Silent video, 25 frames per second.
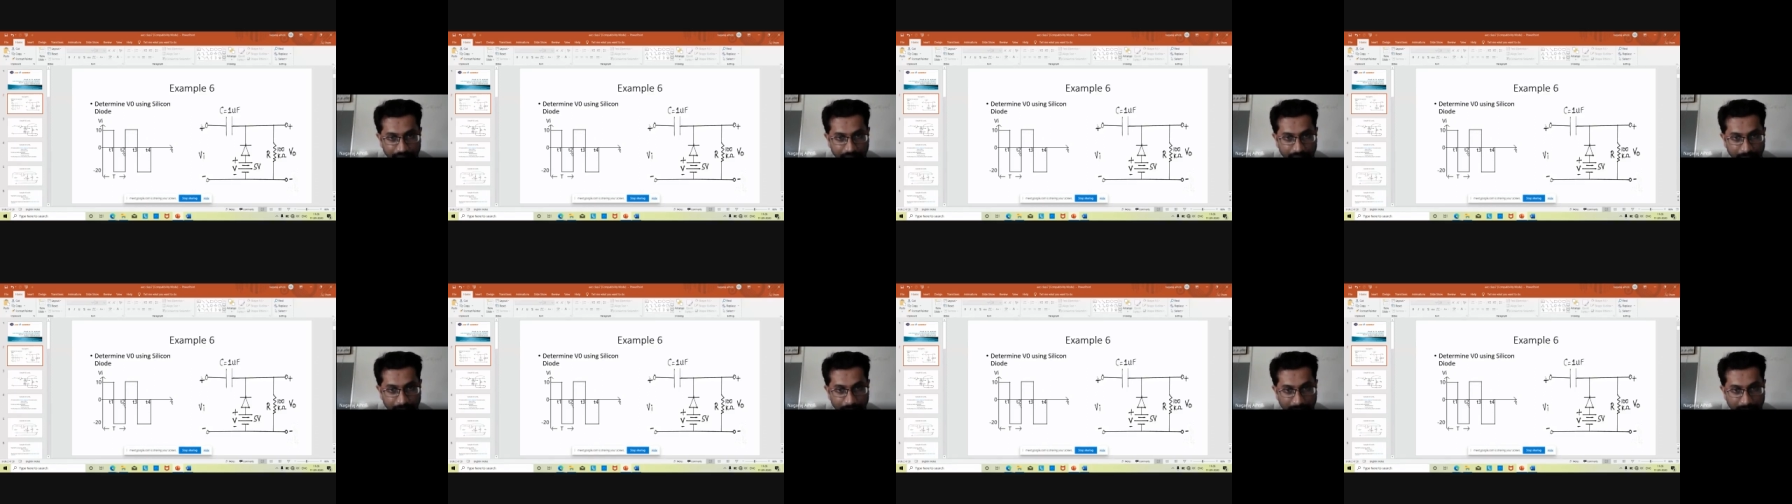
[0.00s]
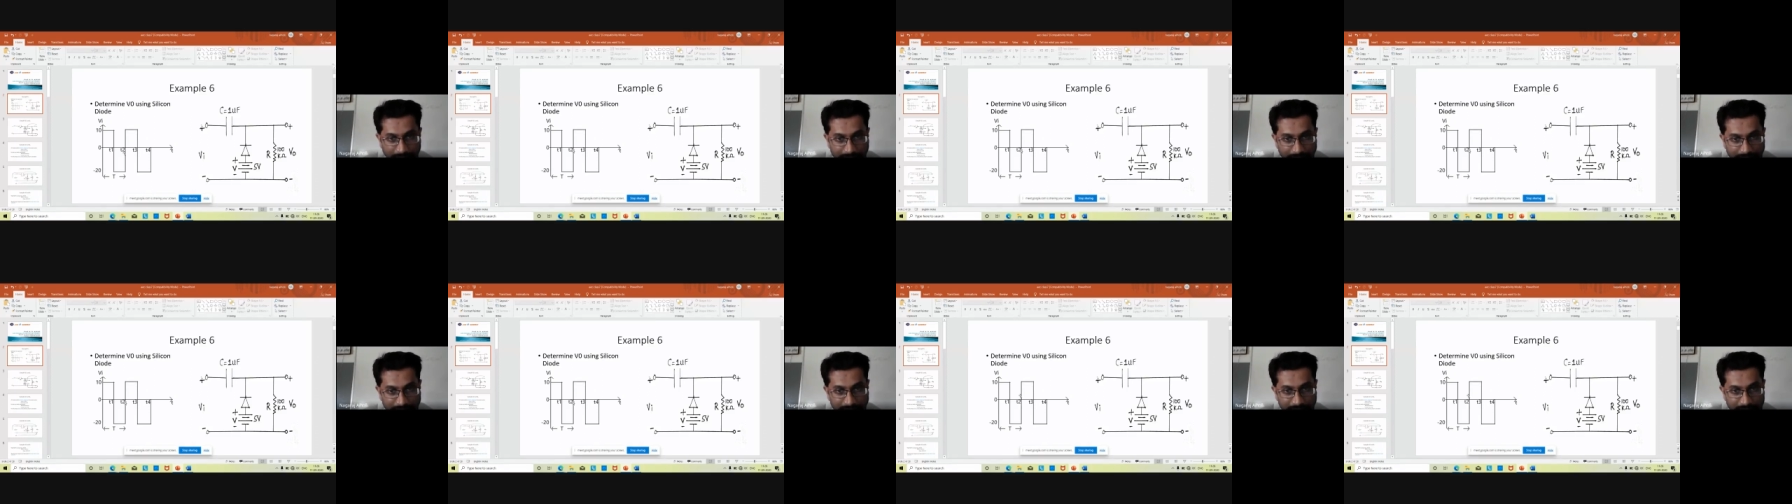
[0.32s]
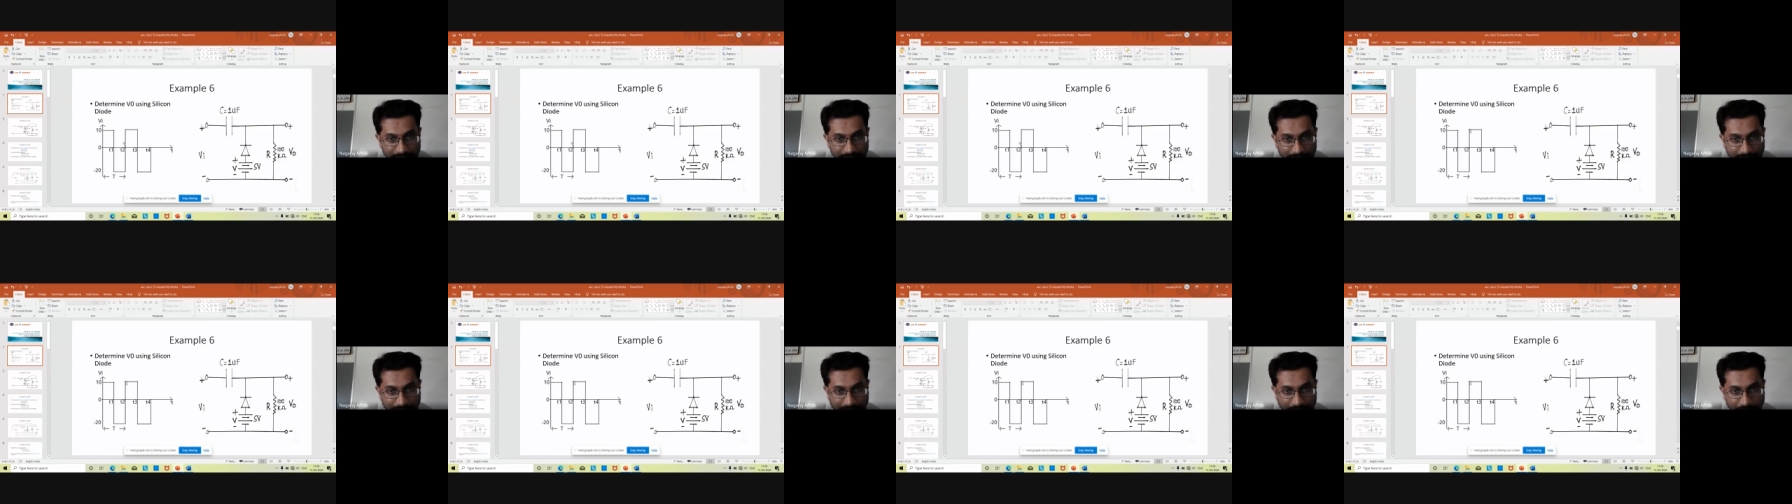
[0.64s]
if I apply
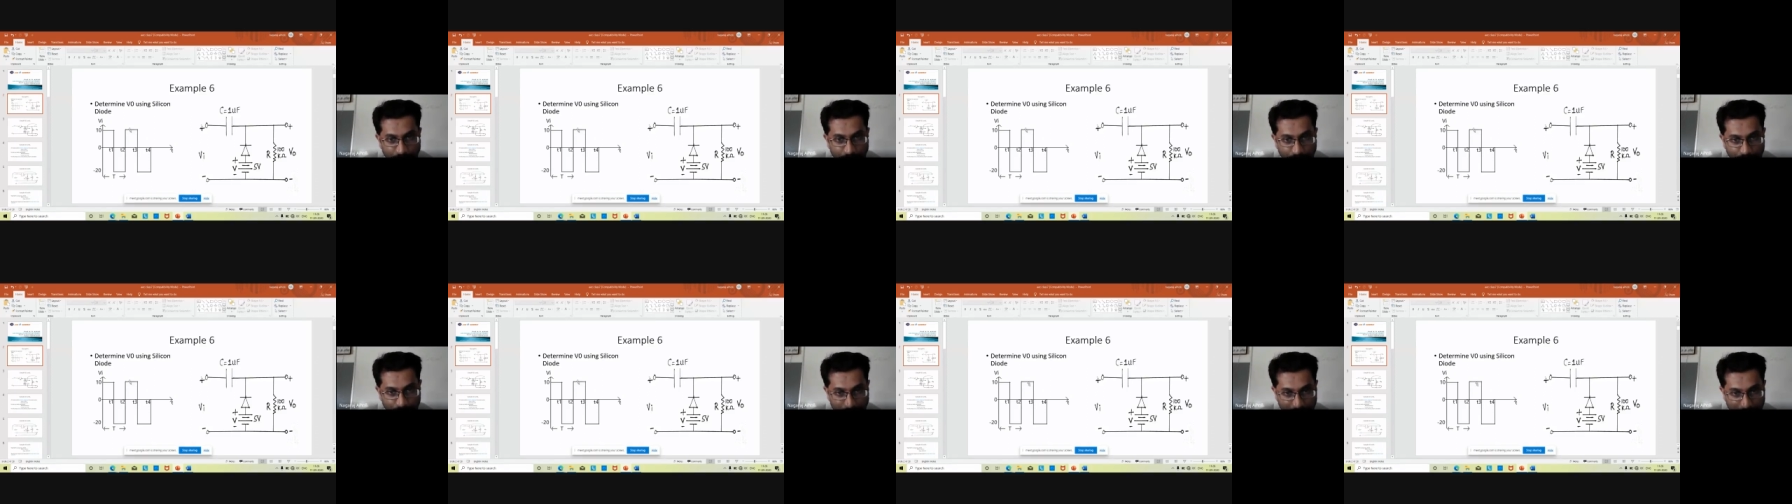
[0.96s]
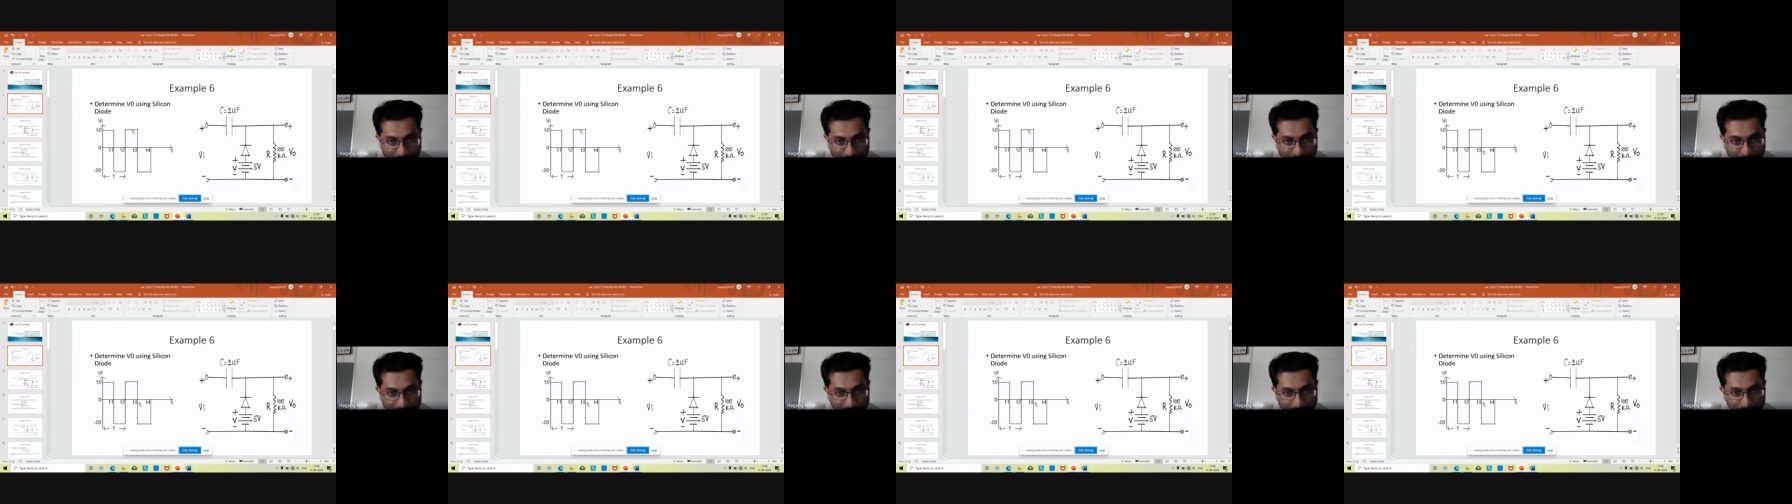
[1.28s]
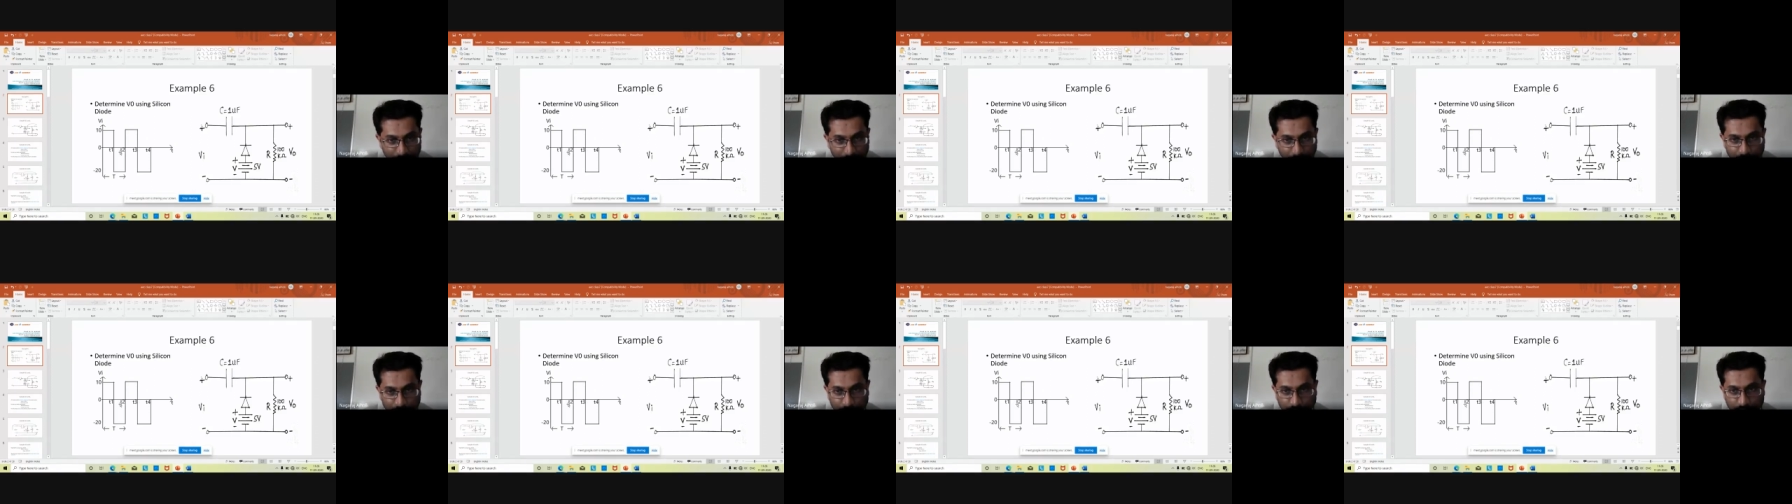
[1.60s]
this T2 to
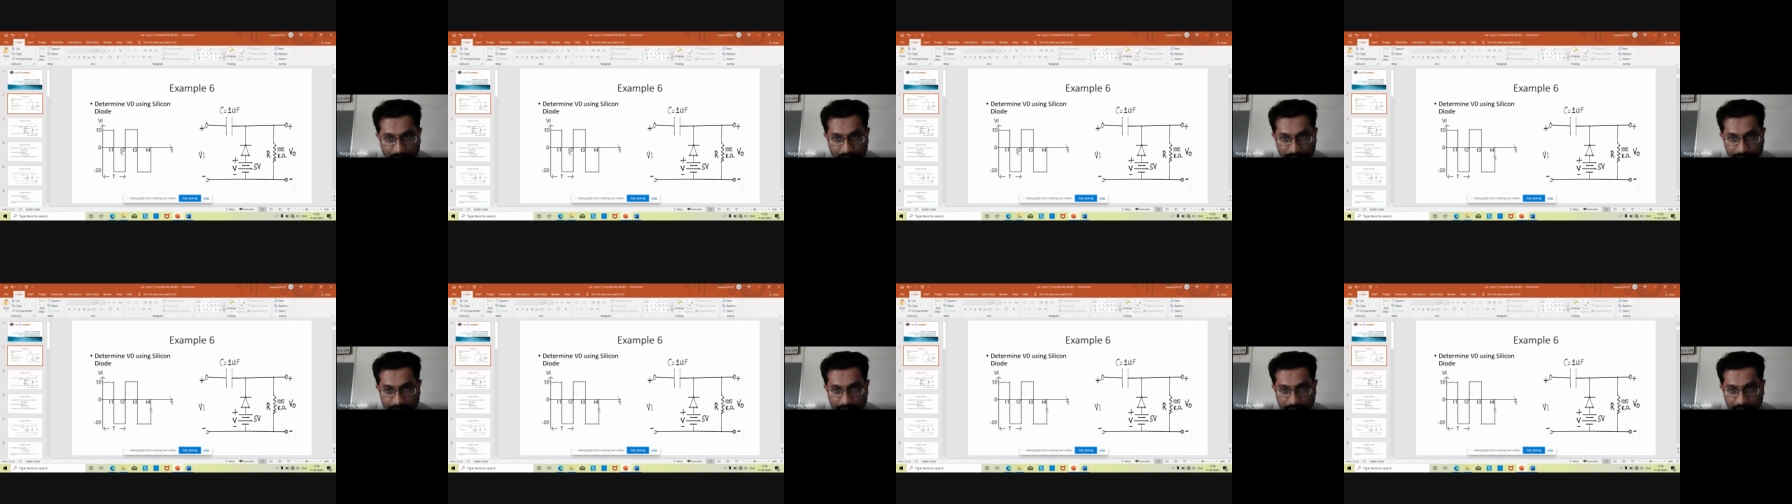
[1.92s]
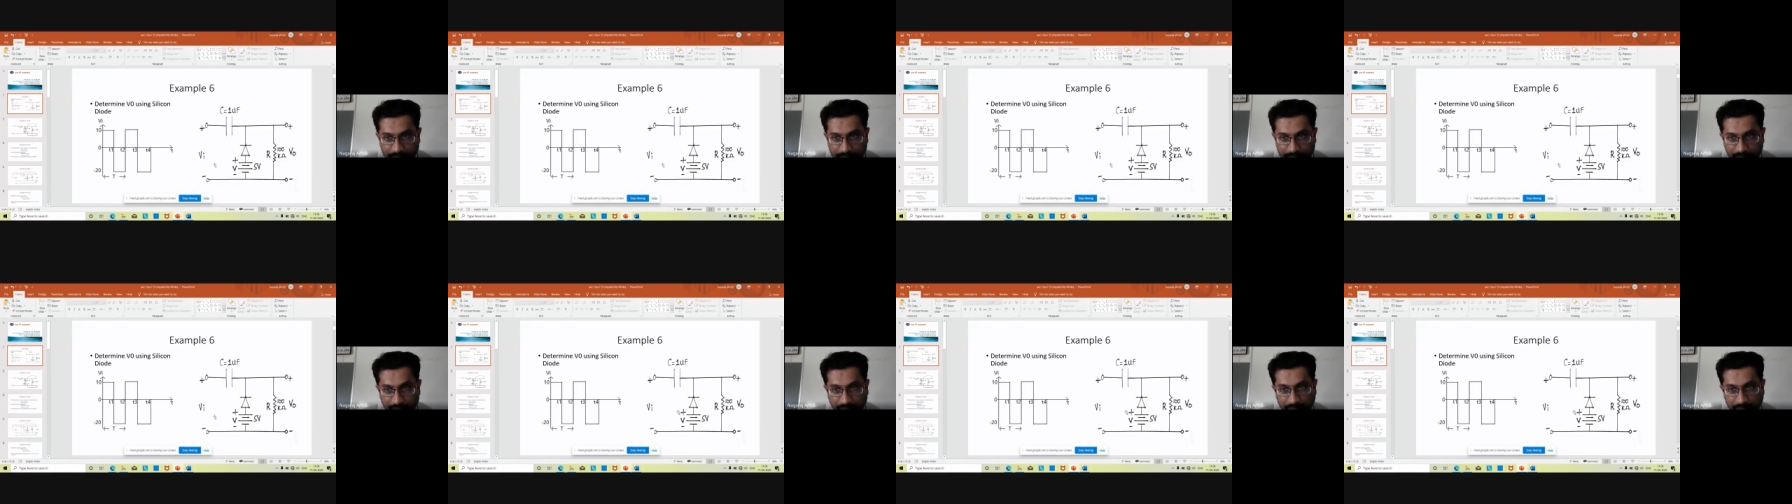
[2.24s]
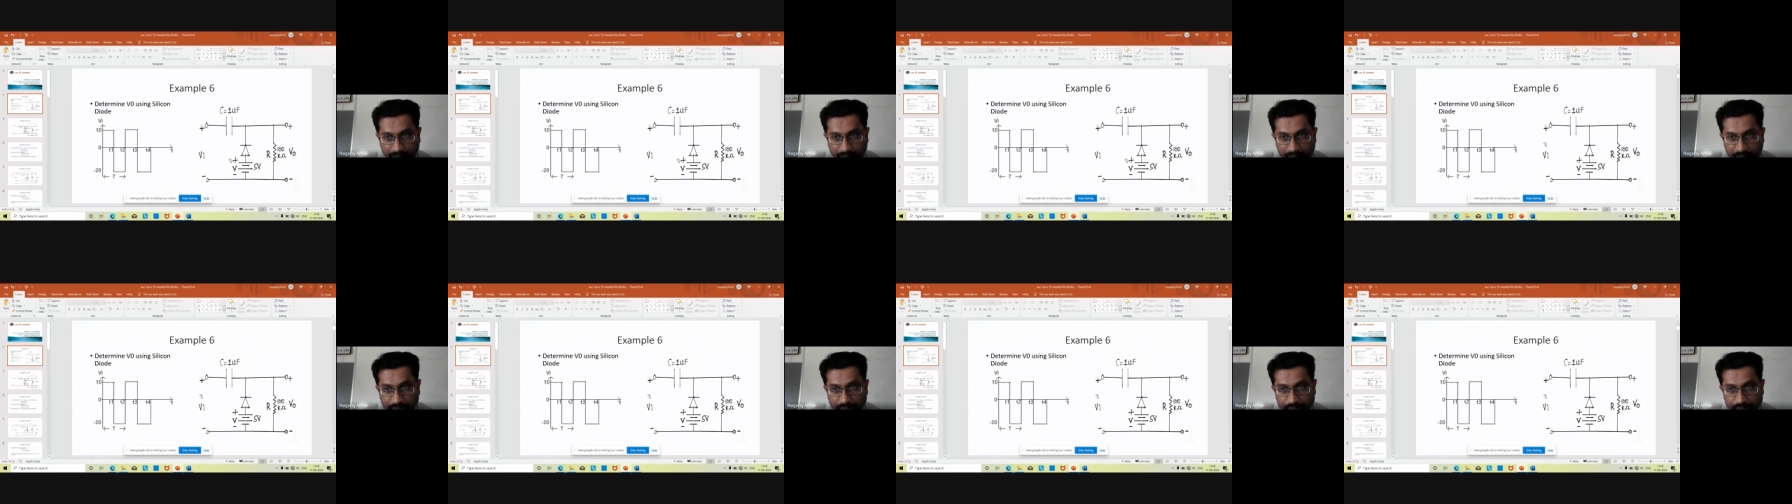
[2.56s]
T3 positive half cycle,